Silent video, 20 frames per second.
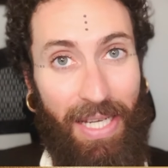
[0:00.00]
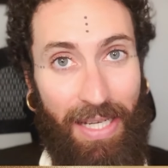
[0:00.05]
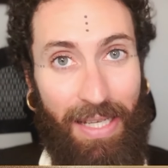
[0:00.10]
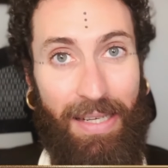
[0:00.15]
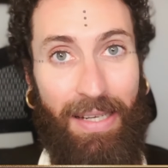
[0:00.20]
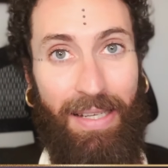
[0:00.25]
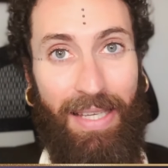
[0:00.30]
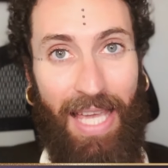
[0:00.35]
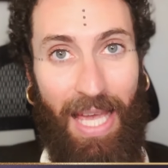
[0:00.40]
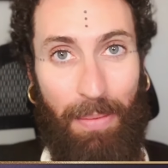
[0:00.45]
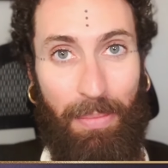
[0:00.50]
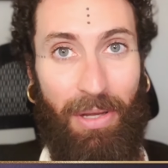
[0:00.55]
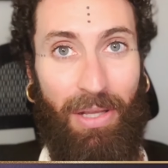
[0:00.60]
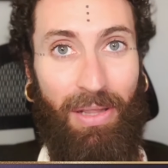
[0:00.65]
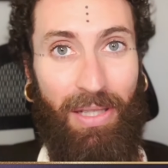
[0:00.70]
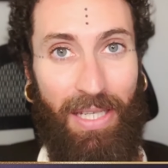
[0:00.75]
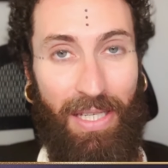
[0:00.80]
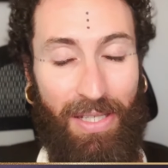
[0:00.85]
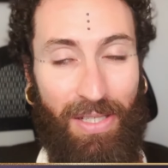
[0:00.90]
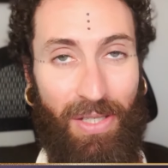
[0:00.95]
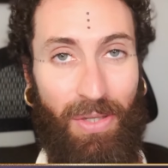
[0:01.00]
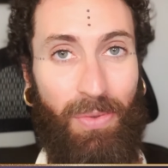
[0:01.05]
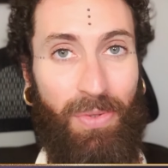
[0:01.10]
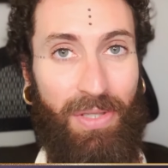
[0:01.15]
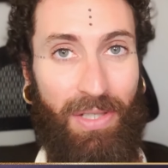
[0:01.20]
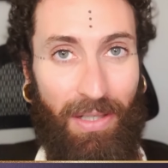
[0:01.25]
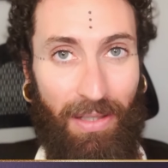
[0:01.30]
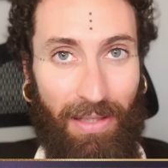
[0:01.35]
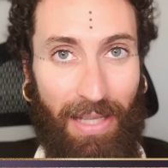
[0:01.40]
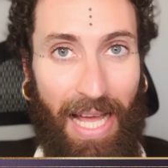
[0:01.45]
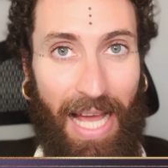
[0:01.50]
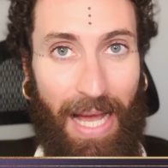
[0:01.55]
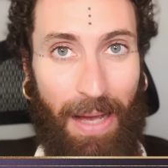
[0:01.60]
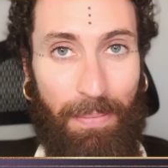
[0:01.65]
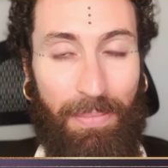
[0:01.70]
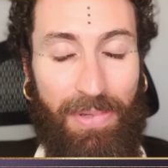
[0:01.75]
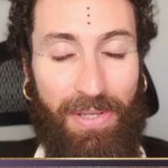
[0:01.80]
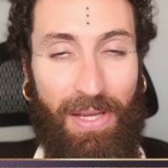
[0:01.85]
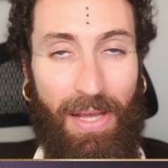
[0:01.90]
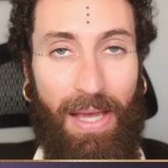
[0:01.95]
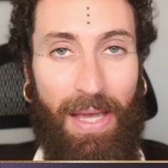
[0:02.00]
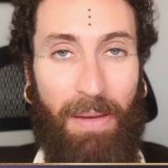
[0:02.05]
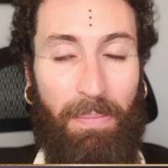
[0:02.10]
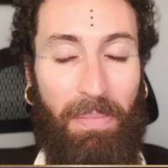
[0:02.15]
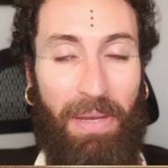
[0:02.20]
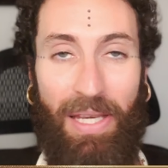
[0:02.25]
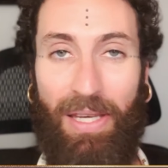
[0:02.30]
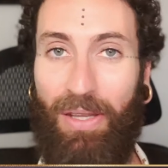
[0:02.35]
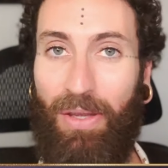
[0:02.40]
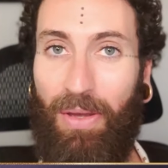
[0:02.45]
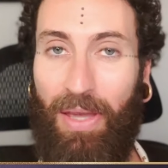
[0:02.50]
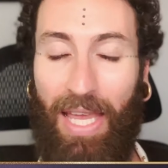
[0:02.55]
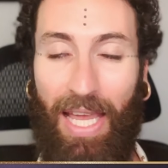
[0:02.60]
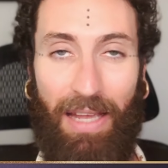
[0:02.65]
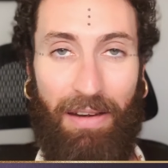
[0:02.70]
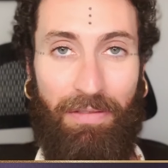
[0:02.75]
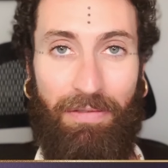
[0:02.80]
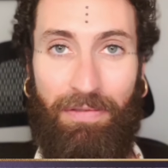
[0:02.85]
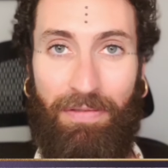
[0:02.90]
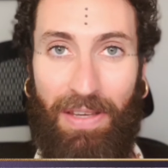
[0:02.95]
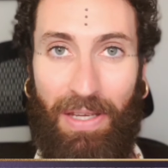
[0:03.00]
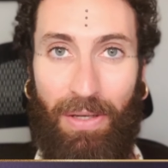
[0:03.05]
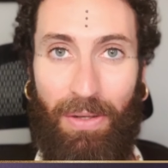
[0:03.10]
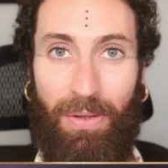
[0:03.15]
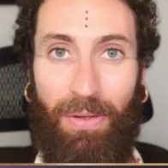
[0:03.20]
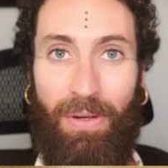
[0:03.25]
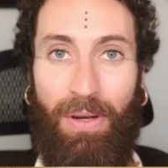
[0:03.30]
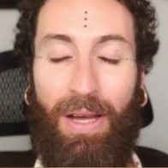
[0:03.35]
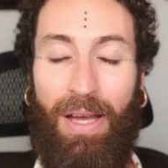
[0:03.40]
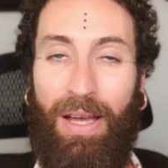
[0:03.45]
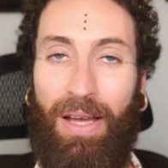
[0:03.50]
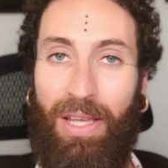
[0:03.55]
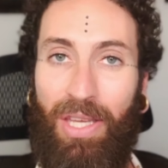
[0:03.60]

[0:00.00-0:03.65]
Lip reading: in a chemically induced collapse, meaning you can't feel,